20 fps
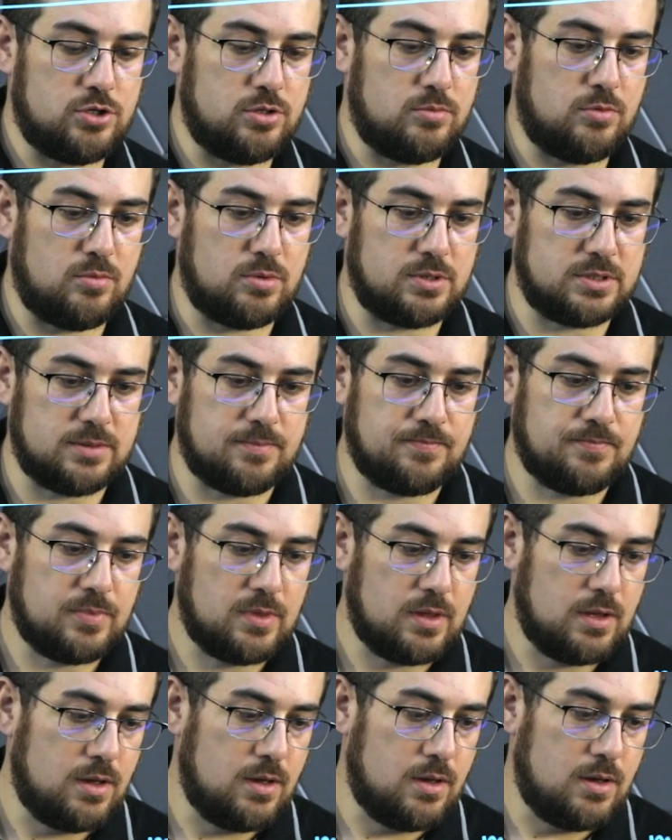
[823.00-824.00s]
as follows.
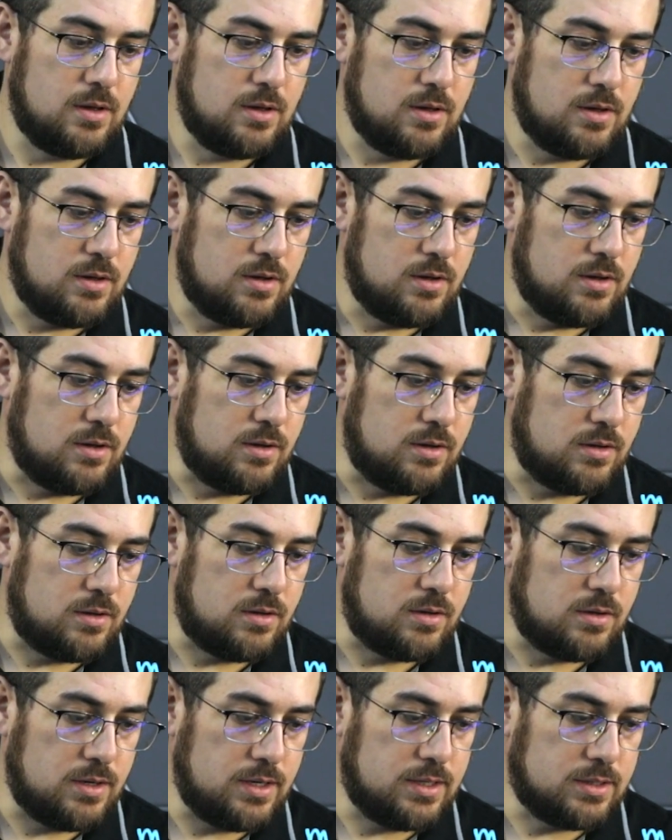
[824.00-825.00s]

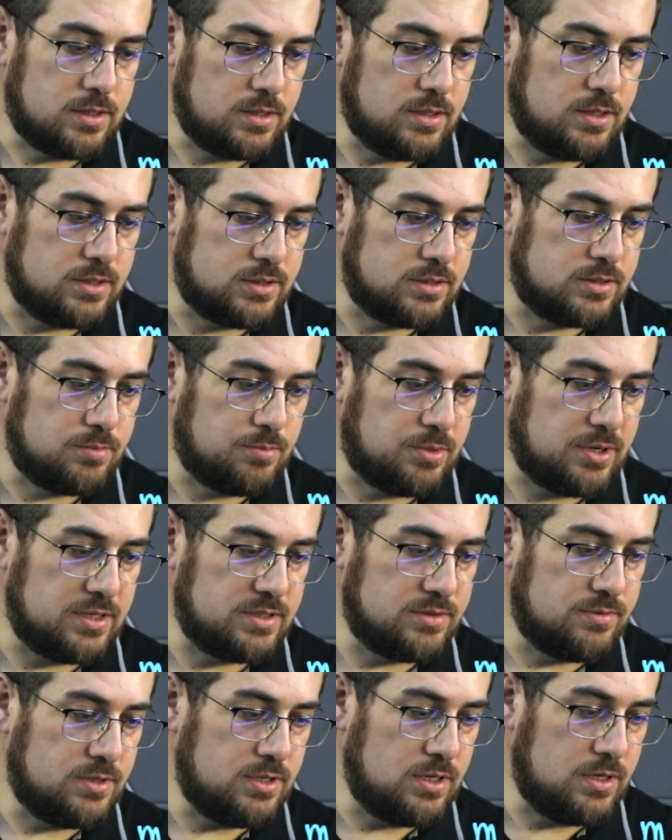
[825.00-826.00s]
It is the product
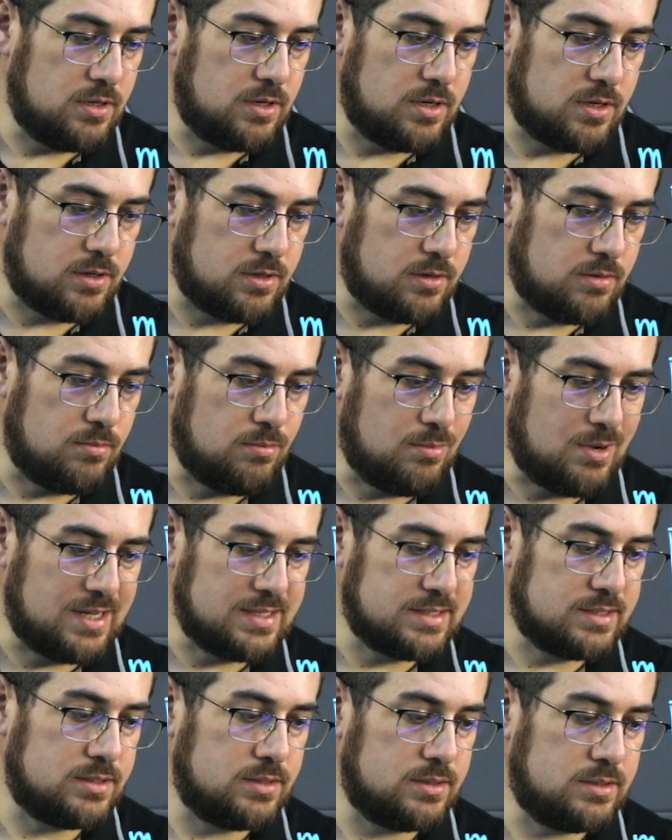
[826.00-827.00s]
of the mass of the
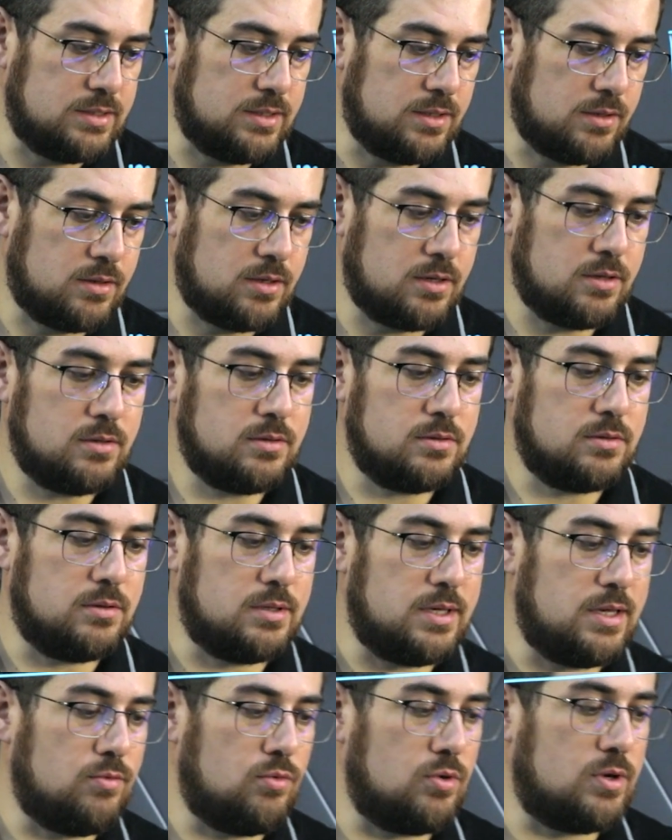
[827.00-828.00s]
body by its
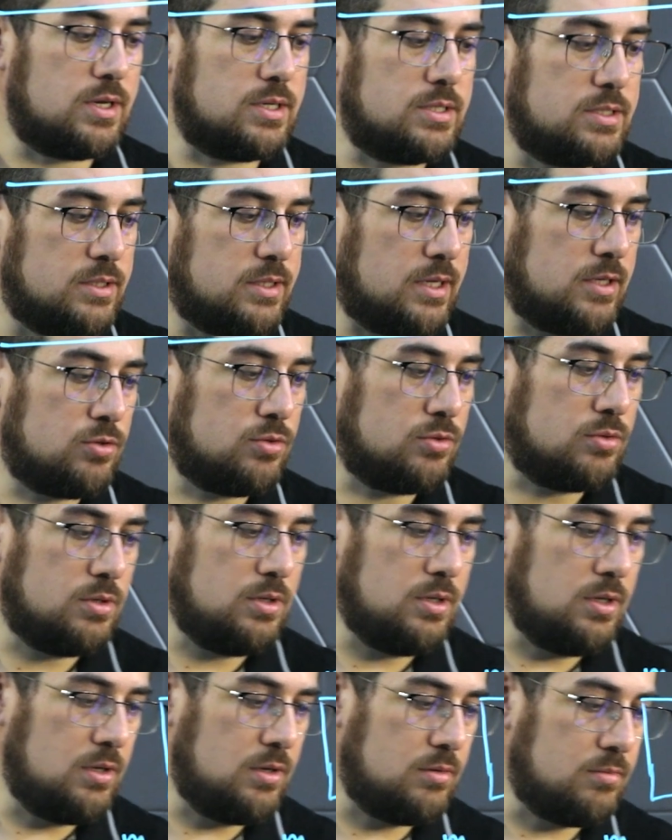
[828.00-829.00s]
coordinate, and we
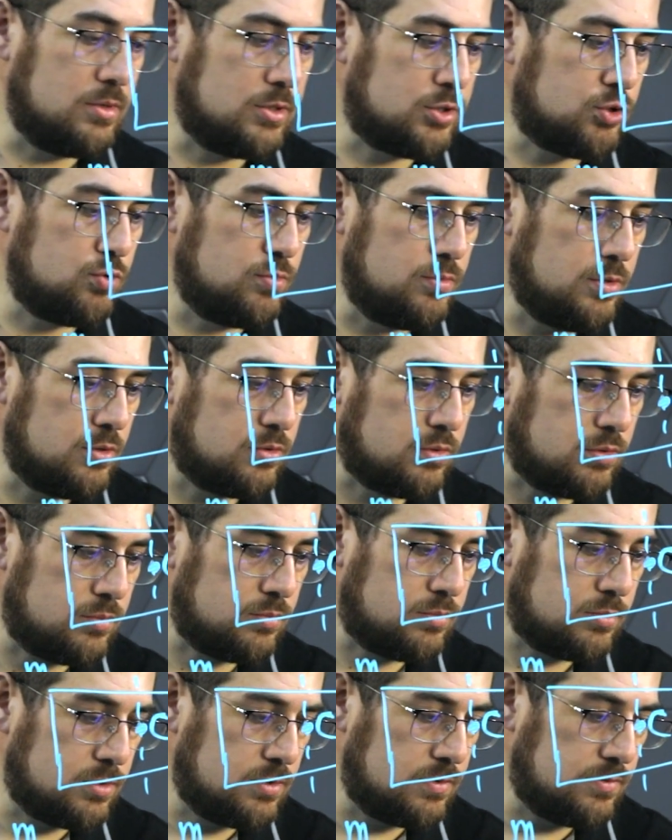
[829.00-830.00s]
sum all the
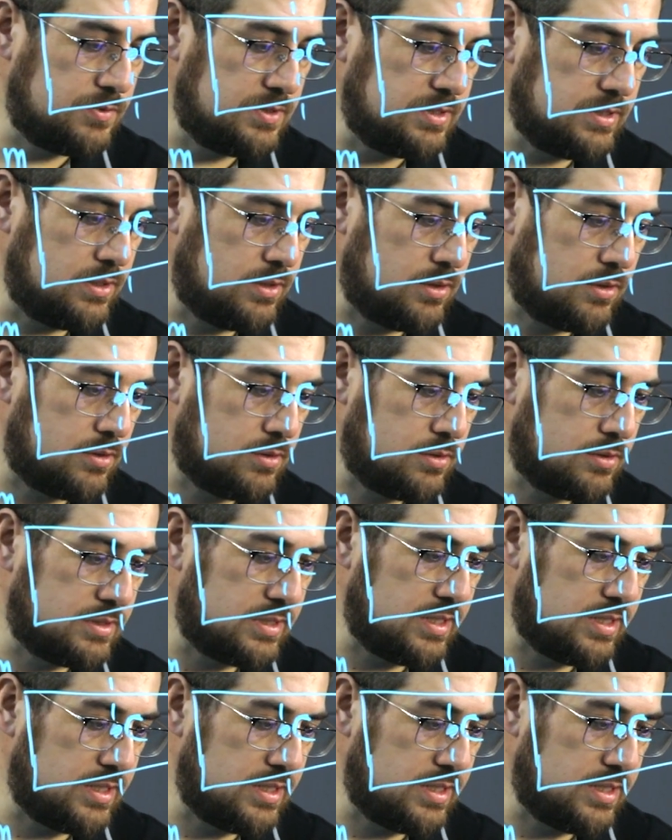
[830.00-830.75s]
corresponding summands.